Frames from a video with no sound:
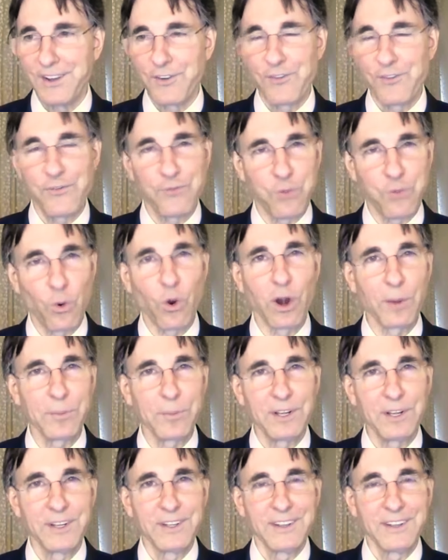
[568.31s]

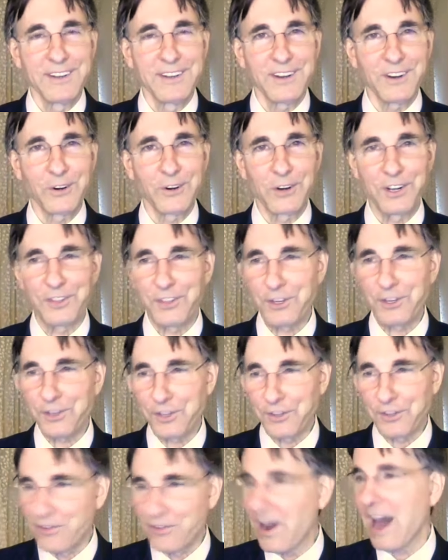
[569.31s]
form or the,
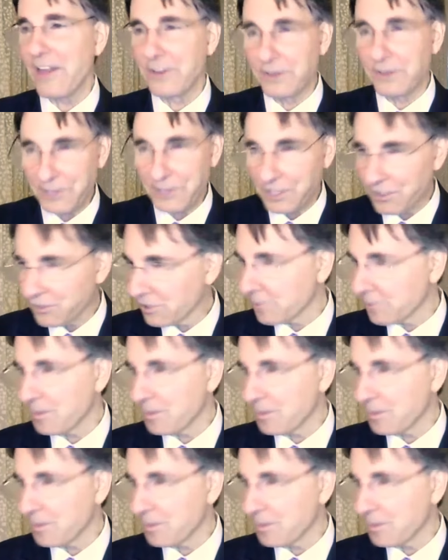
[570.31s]
the father of this,